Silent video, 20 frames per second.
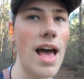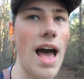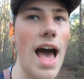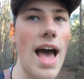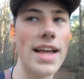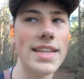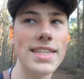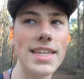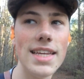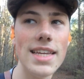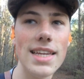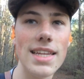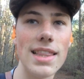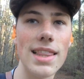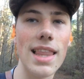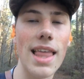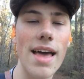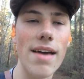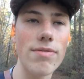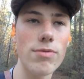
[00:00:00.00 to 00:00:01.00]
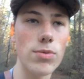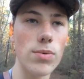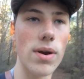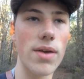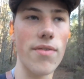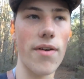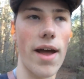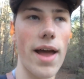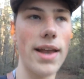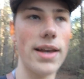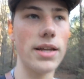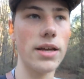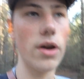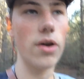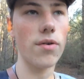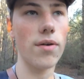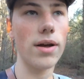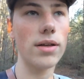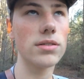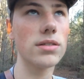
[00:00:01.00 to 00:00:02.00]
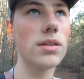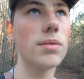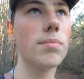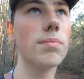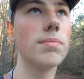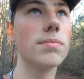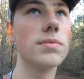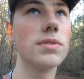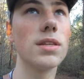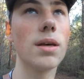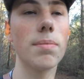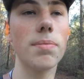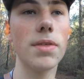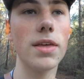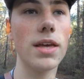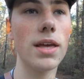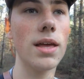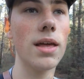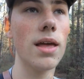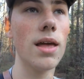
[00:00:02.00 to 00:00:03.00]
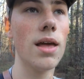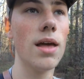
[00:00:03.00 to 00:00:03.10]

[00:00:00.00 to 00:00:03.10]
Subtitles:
I tended left whenever I had to go around something,